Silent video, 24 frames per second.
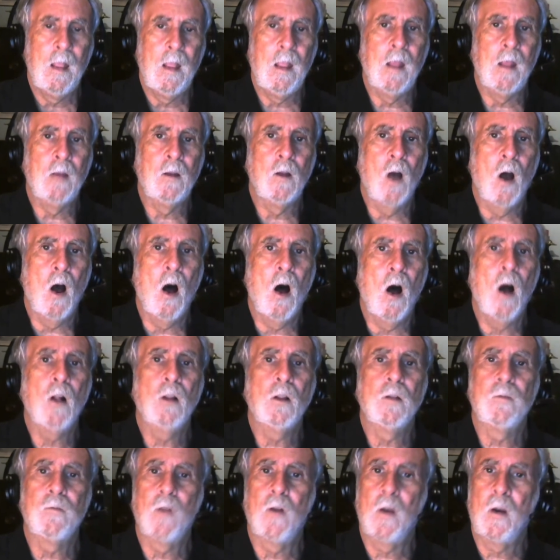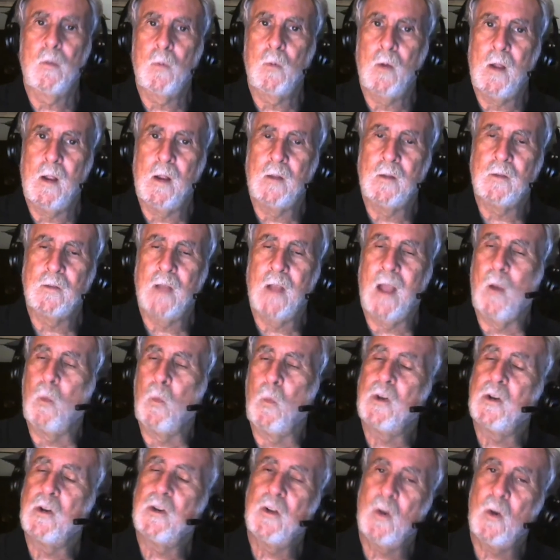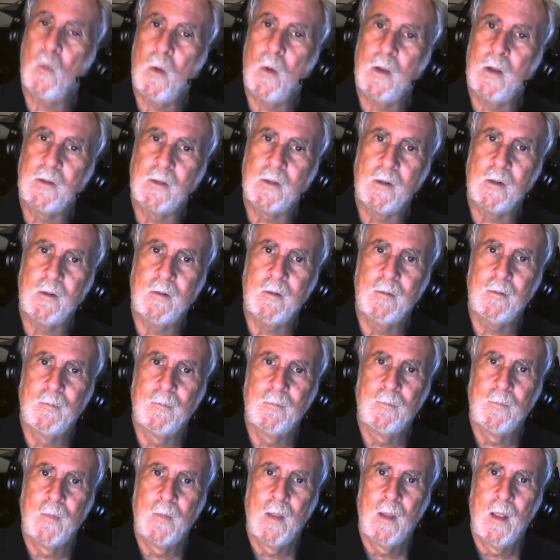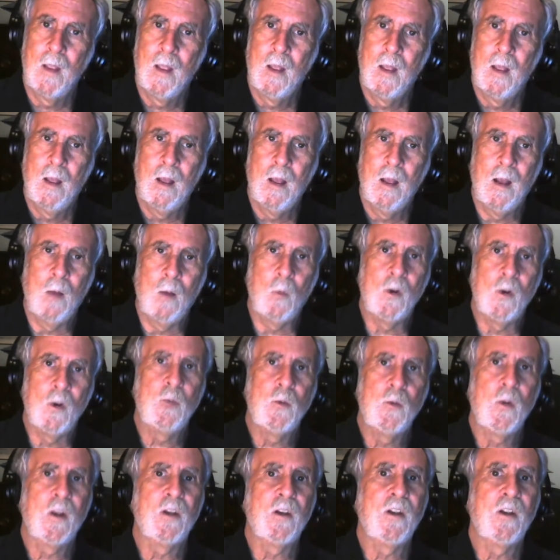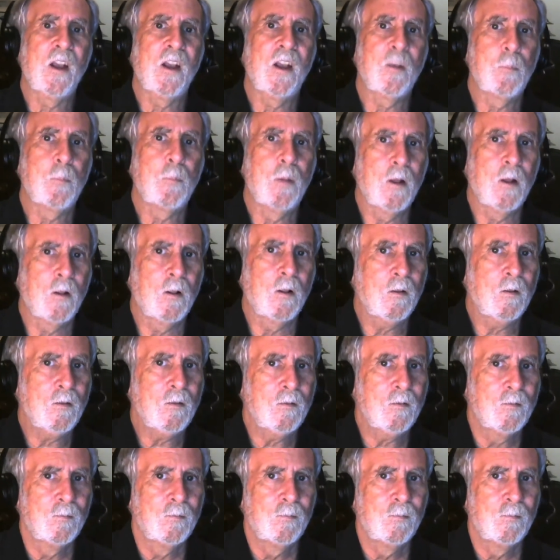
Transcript: in all of our brains. I wish there wasn't. I wish we could take a pill.